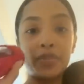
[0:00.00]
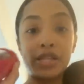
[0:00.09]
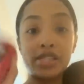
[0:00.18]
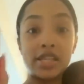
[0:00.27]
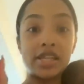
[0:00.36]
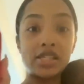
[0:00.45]

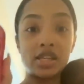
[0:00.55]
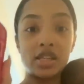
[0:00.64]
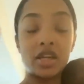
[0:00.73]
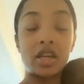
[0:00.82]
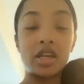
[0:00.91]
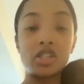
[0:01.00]
placenta
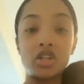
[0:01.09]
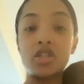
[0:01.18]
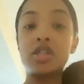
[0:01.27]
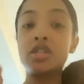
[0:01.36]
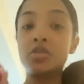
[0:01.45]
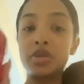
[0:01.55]
that got
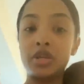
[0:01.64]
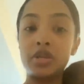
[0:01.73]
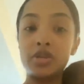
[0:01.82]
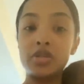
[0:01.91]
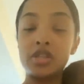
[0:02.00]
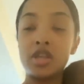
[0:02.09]
turned into
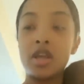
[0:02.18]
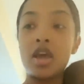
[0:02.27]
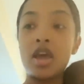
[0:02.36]
pills